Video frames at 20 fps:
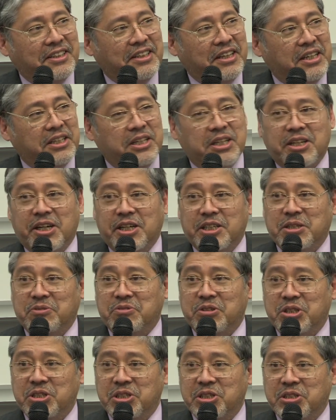any kind of
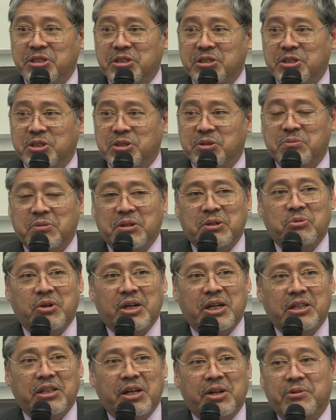assistance,
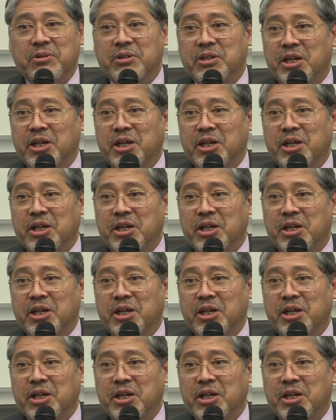while other